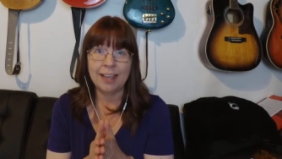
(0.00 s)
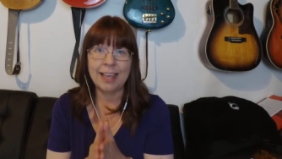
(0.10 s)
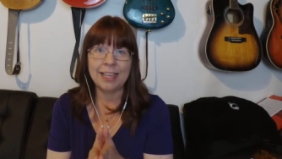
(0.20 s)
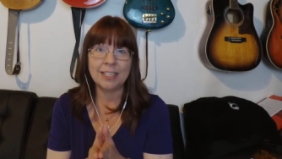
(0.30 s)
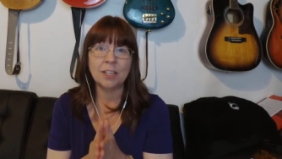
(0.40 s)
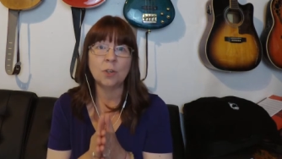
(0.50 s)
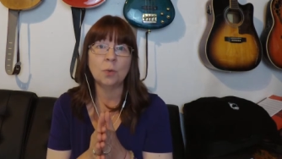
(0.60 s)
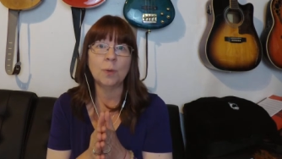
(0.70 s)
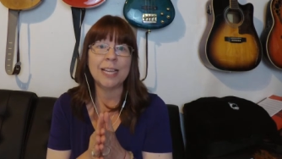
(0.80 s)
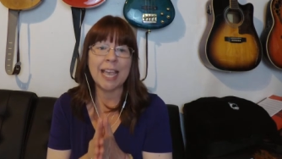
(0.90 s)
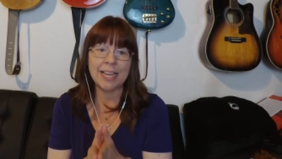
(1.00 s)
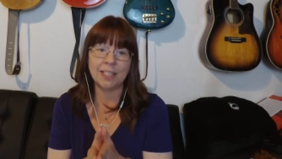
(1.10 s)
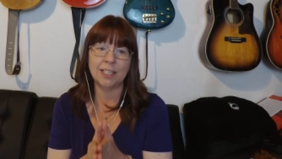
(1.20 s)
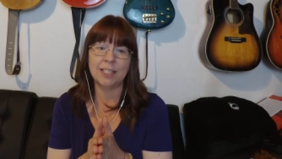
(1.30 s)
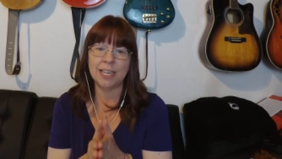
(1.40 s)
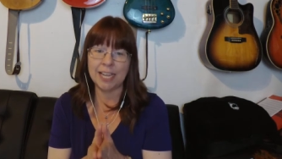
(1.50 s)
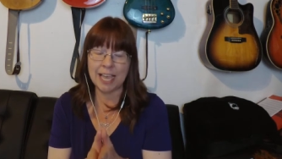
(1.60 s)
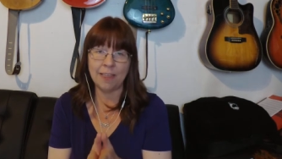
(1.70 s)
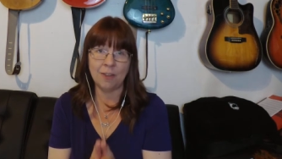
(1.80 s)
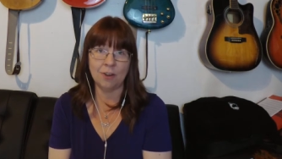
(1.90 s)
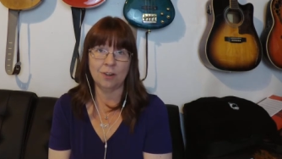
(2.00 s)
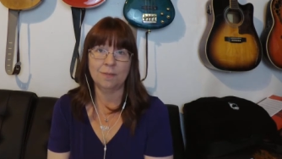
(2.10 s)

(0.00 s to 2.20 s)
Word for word: and create together.